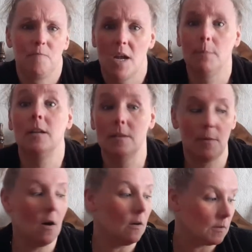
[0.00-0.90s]
I bought them
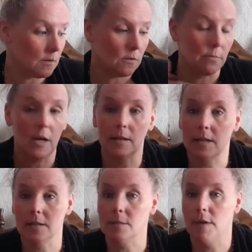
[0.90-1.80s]
all, so they're probably
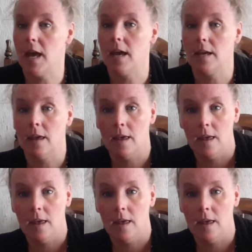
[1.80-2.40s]
in this bag.